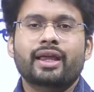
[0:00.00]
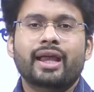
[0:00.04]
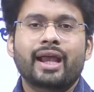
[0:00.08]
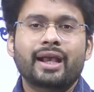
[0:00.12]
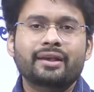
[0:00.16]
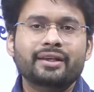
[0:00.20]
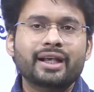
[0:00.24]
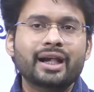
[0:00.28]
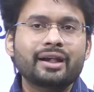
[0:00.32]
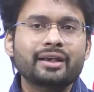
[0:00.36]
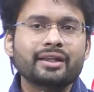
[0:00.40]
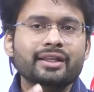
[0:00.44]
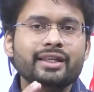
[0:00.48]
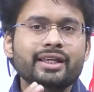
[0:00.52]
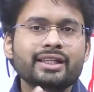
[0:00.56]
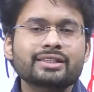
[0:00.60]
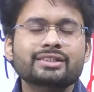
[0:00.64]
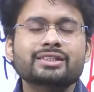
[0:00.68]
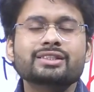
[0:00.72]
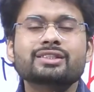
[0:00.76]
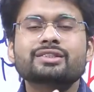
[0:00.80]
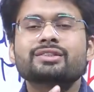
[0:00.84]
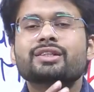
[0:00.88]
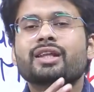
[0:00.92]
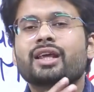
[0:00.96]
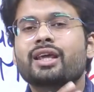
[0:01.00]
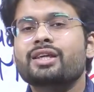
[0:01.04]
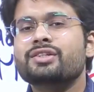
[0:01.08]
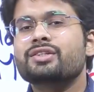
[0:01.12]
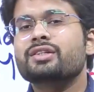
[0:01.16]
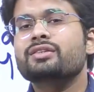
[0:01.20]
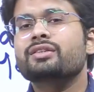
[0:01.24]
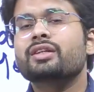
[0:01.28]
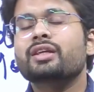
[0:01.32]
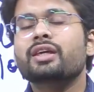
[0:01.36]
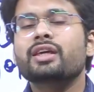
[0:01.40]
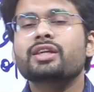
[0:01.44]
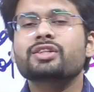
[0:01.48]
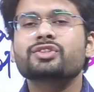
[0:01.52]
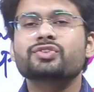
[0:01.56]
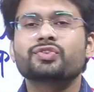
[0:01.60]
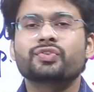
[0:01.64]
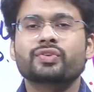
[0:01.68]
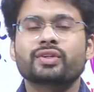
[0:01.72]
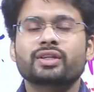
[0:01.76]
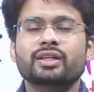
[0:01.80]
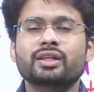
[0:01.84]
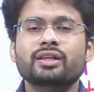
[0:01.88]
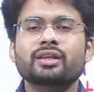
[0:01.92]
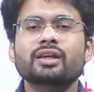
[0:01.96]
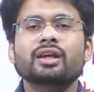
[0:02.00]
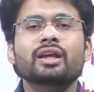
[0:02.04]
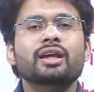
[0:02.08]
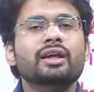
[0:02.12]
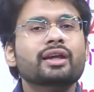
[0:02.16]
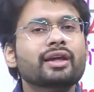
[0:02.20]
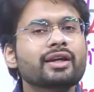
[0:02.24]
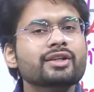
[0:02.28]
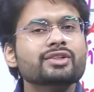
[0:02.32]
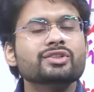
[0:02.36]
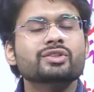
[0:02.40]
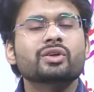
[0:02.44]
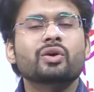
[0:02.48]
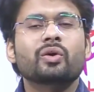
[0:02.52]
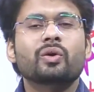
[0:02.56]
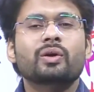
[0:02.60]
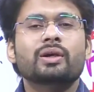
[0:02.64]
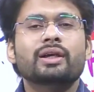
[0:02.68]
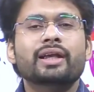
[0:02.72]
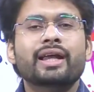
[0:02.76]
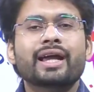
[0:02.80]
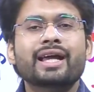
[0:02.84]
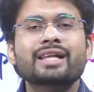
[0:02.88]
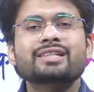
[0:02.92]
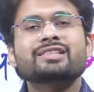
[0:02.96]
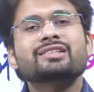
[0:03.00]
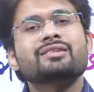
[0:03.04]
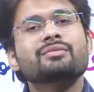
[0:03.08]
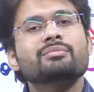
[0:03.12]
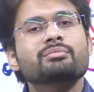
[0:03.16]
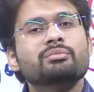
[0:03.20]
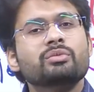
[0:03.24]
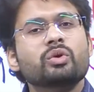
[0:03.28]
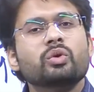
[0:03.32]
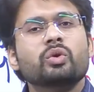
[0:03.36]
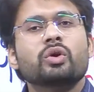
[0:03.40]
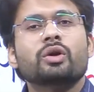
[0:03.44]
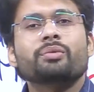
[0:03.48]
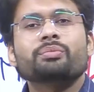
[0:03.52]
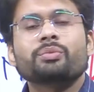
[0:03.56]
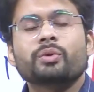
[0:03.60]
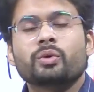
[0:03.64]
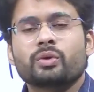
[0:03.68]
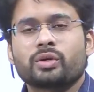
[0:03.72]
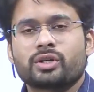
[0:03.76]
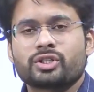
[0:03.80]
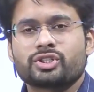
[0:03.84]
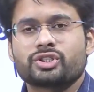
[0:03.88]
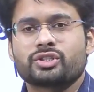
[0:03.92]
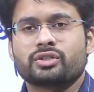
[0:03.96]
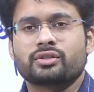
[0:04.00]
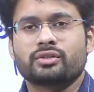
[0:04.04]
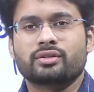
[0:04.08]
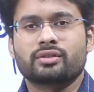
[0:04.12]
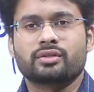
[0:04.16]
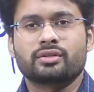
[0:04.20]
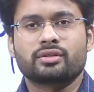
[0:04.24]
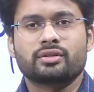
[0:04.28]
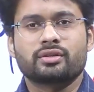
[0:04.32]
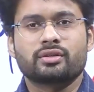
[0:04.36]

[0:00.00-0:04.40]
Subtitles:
And that each stage in the history is called as mode of production.